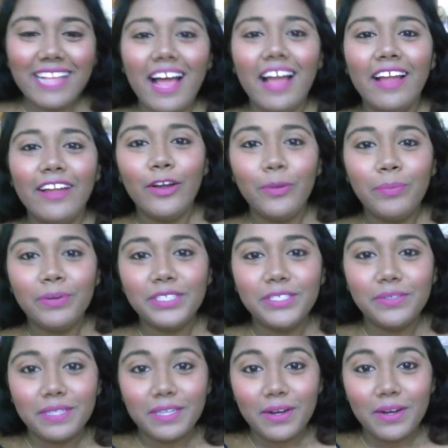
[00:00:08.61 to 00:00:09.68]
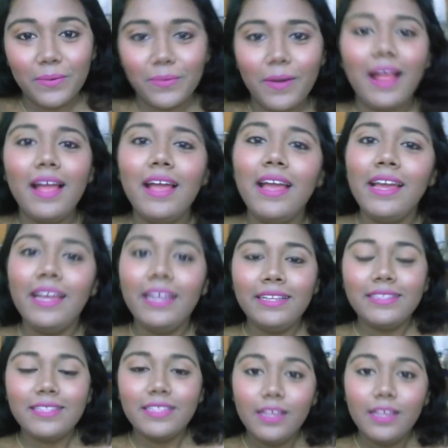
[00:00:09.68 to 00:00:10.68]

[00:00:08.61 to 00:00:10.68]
I hope you're doing great.